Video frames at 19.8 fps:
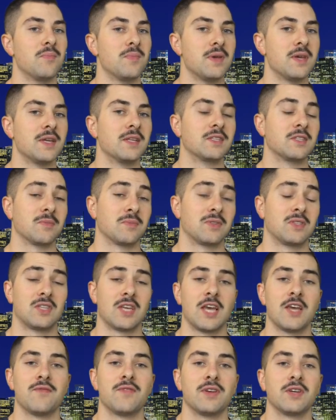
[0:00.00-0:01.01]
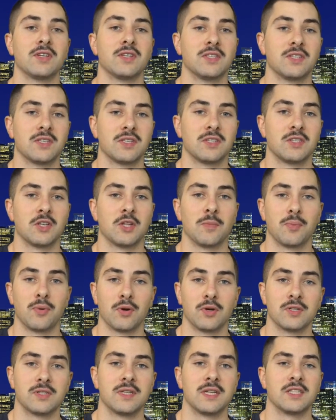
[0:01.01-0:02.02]
mean some savings to the
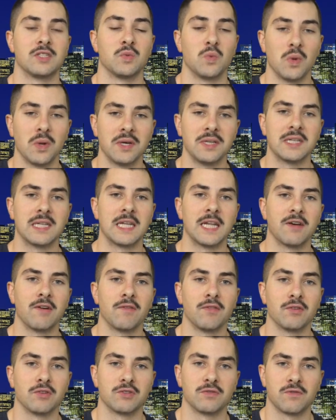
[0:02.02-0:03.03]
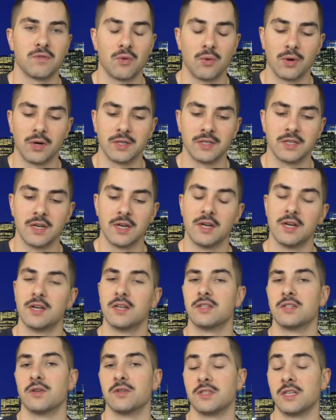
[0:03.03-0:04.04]
person that's willing to live on those floors.
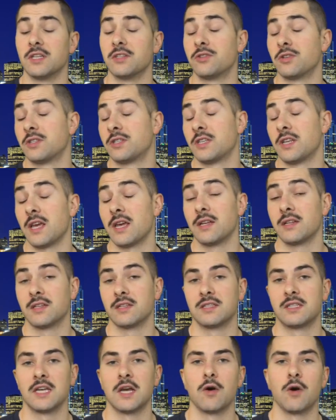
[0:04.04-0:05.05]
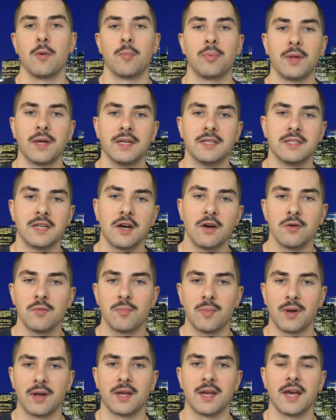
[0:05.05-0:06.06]
So it's interesting to see how it plays
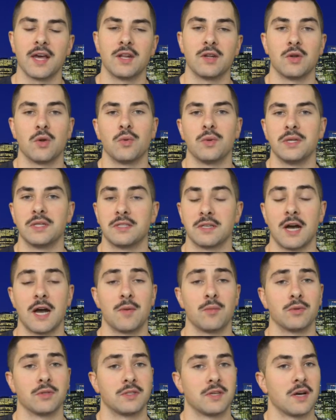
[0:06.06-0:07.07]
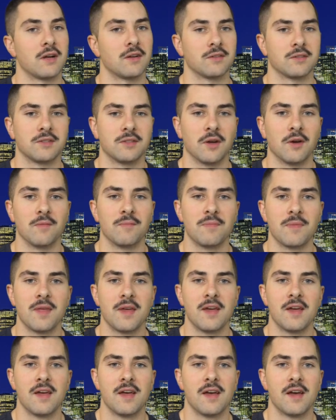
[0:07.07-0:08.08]
out, but again, only time will tell. So
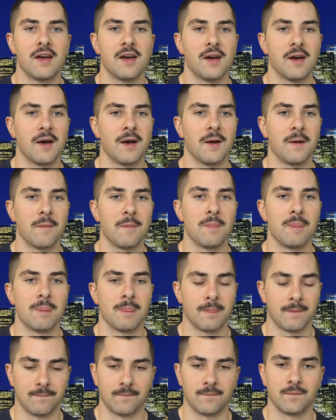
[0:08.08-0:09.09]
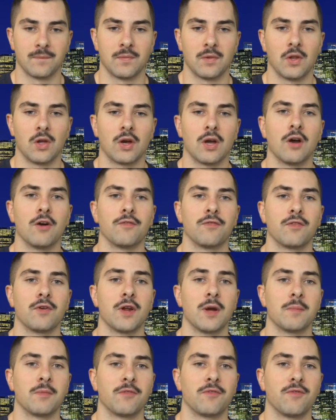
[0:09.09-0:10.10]
um, look out for
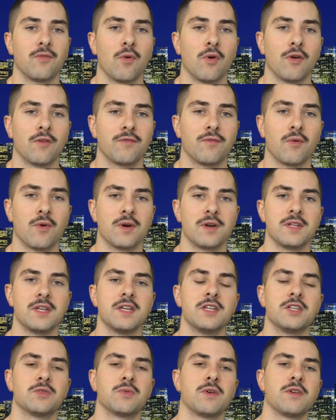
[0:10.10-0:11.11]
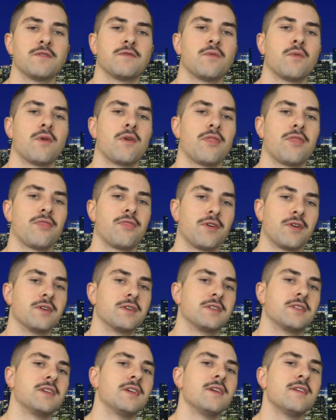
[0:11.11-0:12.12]
number 4, 14, 24,
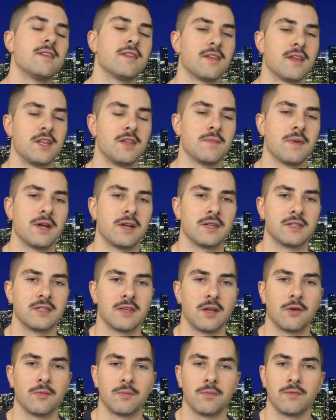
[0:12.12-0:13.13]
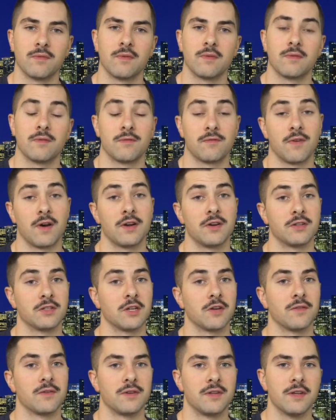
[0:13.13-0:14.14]
13, and you might just help find
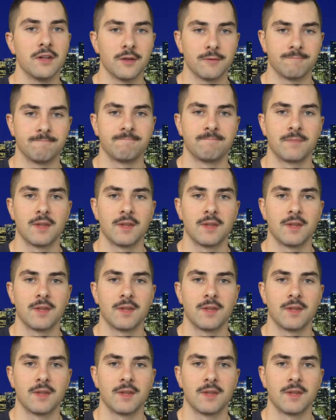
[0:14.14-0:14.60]
yourself a deal.